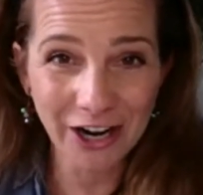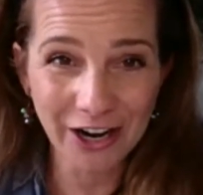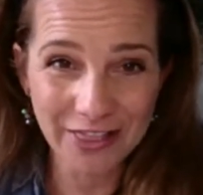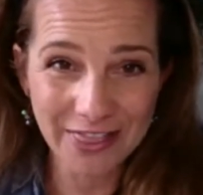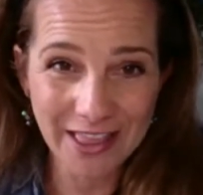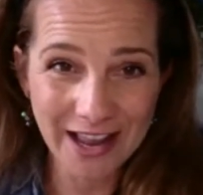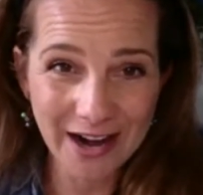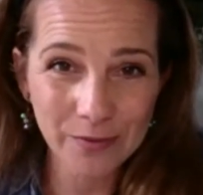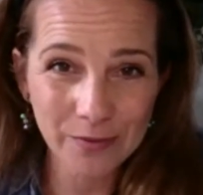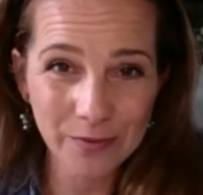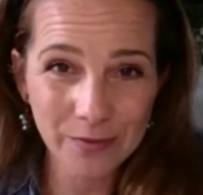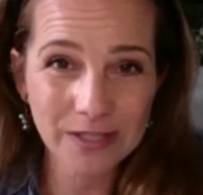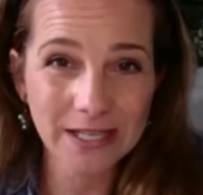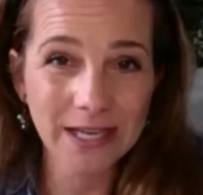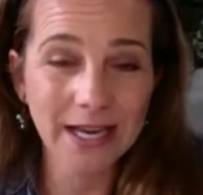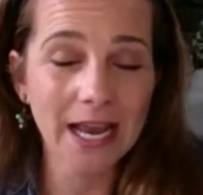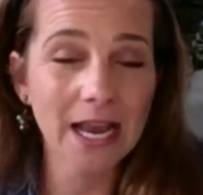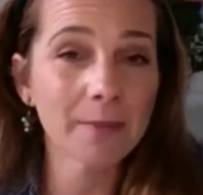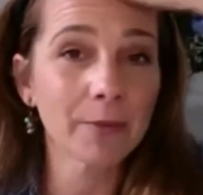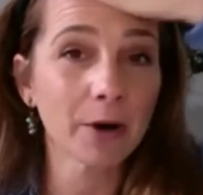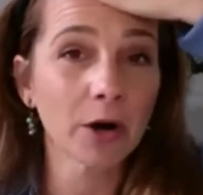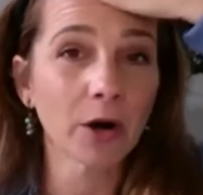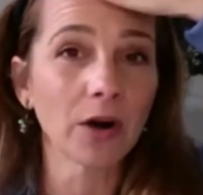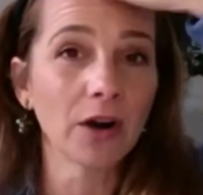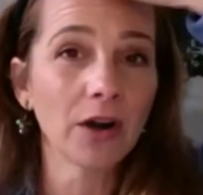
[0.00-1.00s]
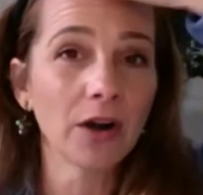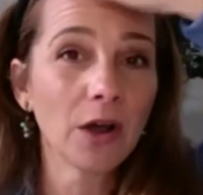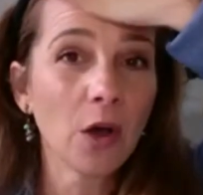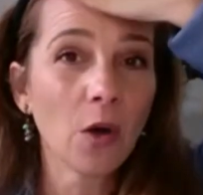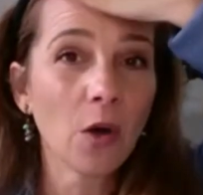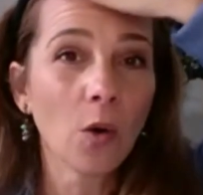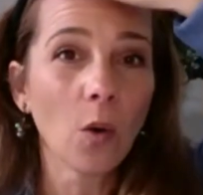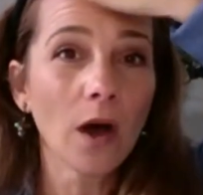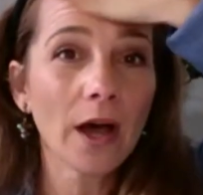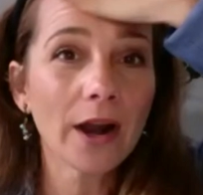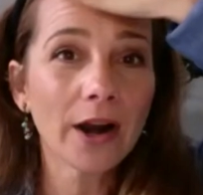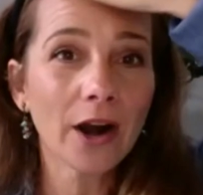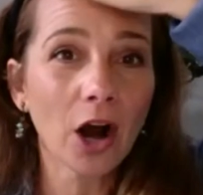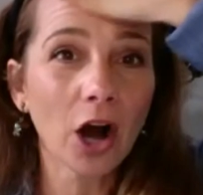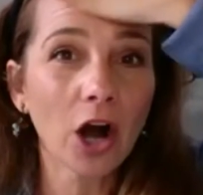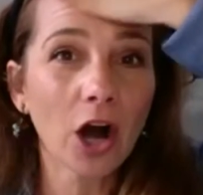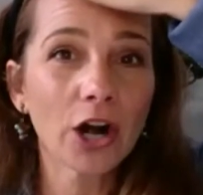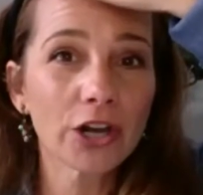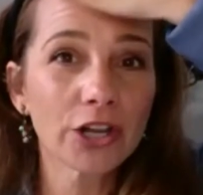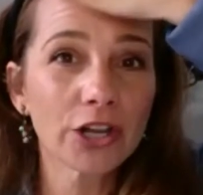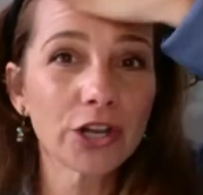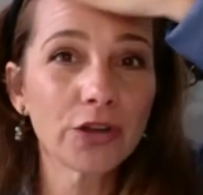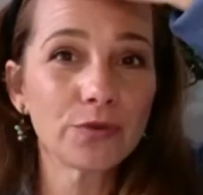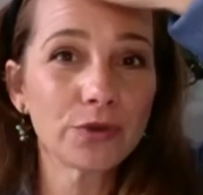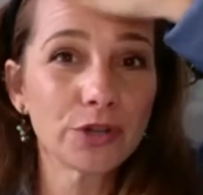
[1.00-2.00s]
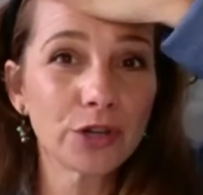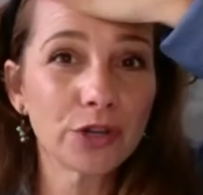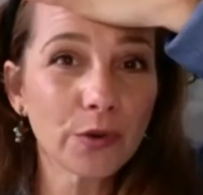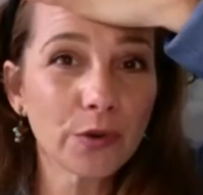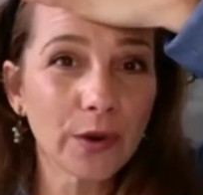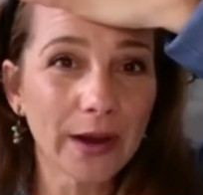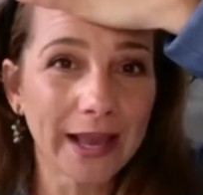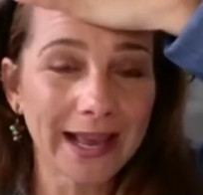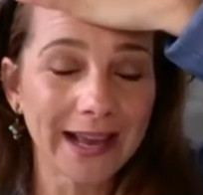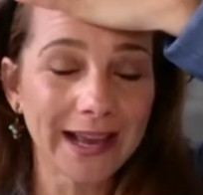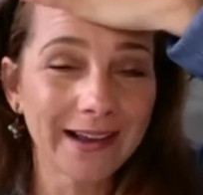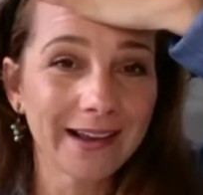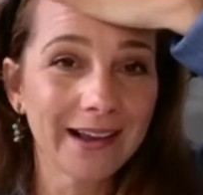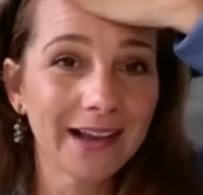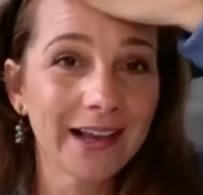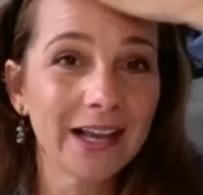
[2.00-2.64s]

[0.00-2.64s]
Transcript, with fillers: And then I was like, Amber, what are you doing?